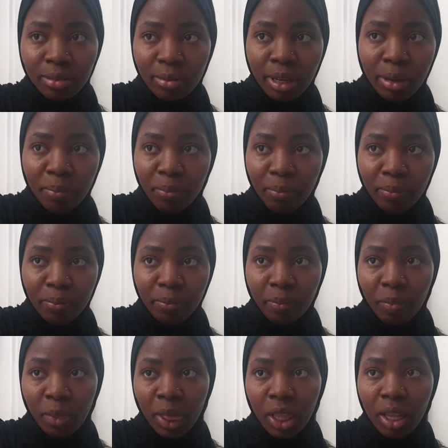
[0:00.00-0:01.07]

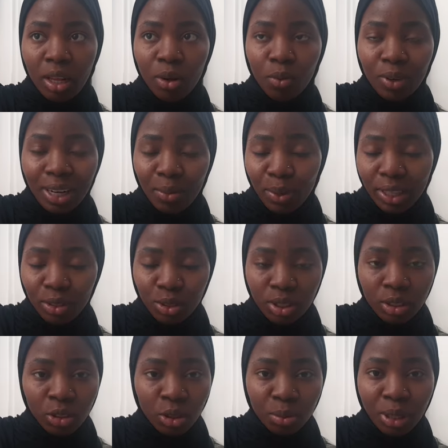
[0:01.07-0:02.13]
when I went to the
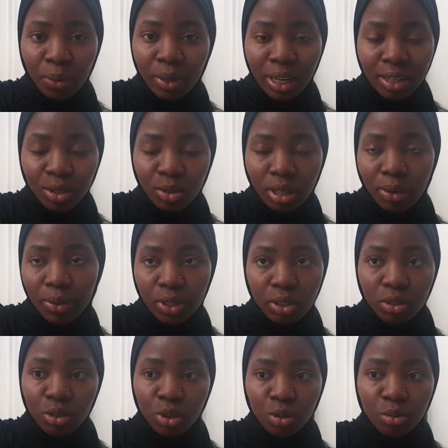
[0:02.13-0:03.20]
shops. Last week I went to the
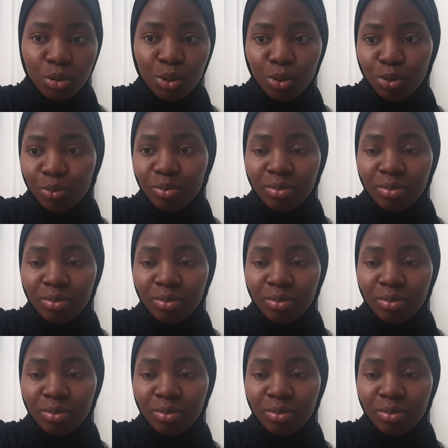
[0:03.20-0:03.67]
shop, so